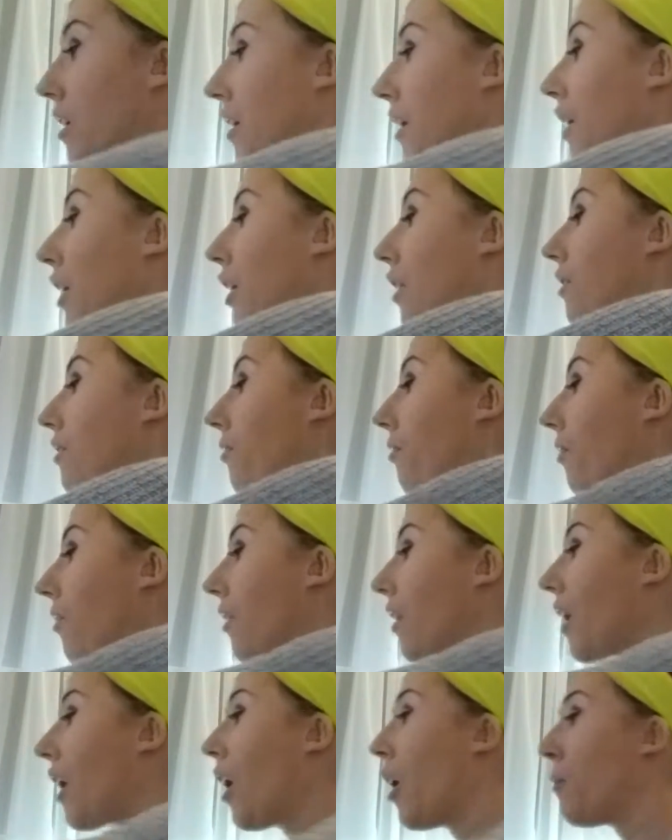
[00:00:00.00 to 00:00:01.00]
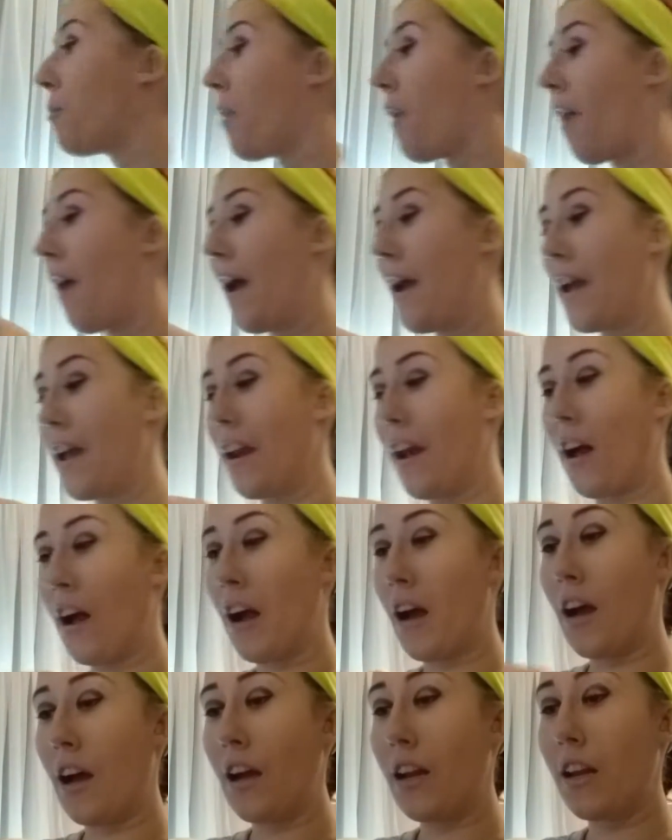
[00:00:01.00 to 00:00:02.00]
carefully apply it
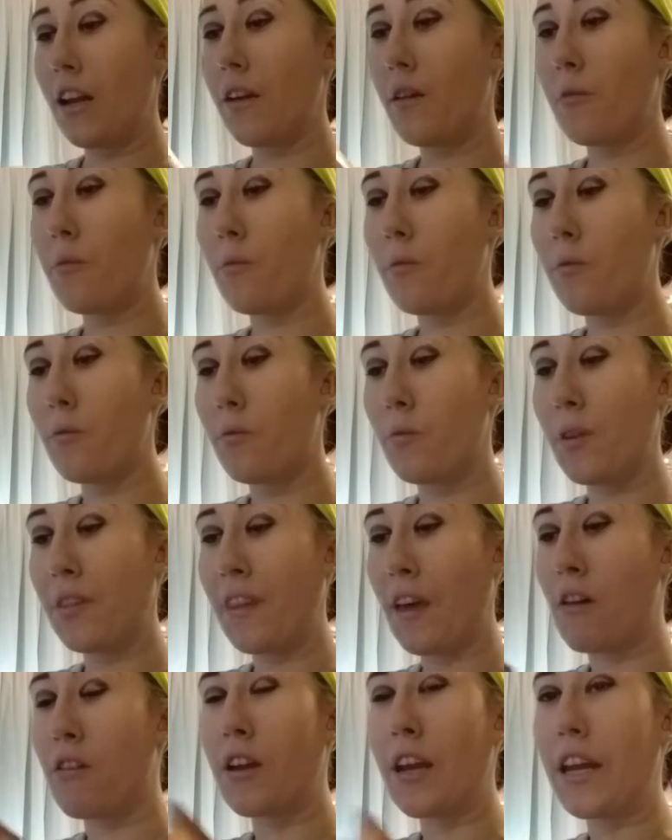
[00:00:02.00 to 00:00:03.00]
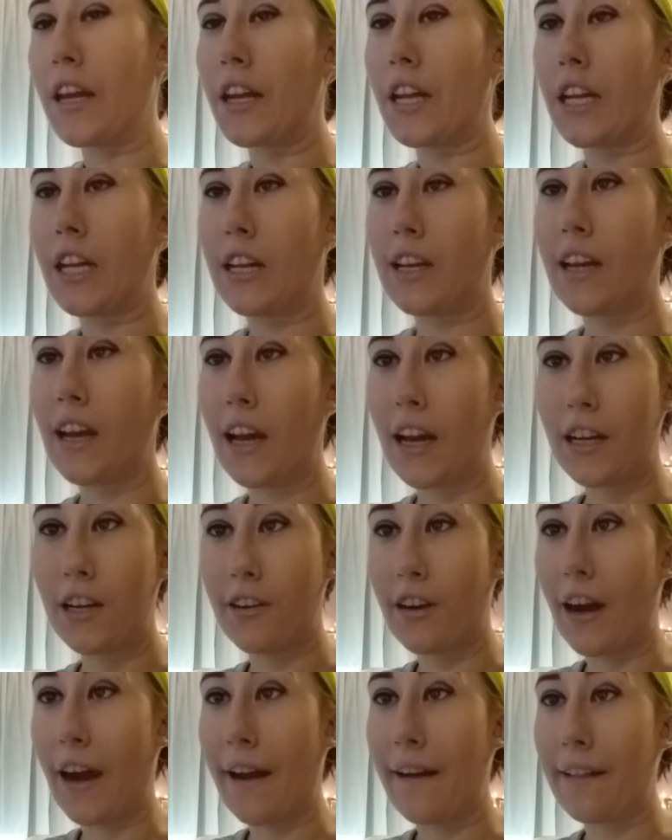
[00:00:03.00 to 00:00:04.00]
on without getting it on
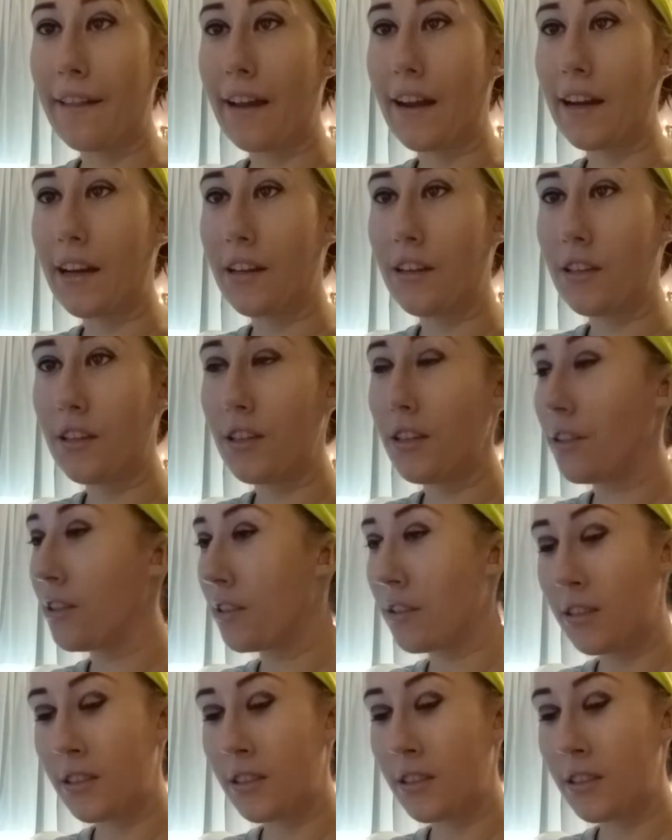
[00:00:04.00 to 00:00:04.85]
your eyeliner.